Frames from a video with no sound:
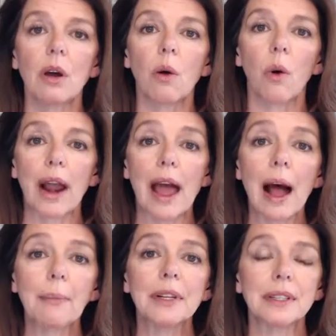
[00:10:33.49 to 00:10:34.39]
what
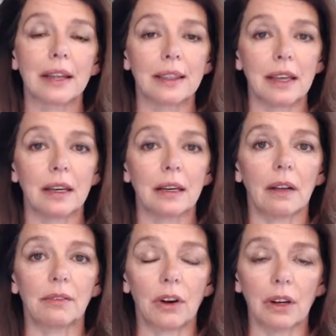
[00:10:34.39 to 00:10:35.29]
happens, I think,
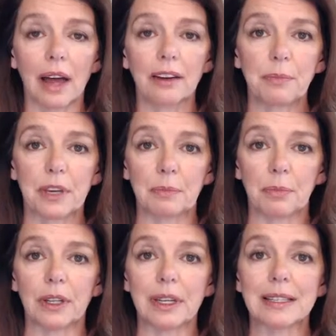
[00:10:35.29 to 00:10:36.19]
for a lot of
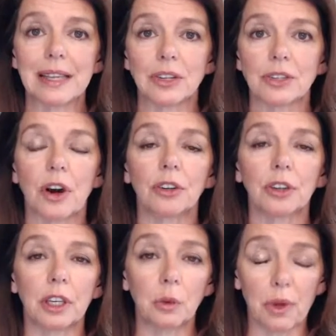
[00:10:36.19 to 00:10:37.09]
people is they start
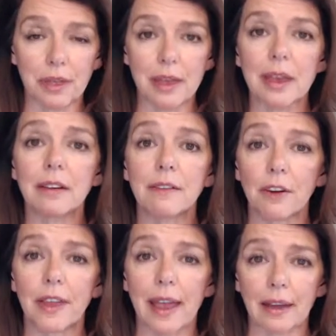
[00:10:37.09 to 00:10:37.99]
looking within for
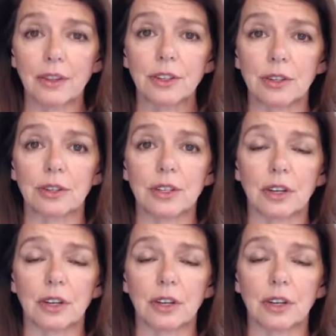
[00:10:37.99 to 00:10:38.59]
the answers.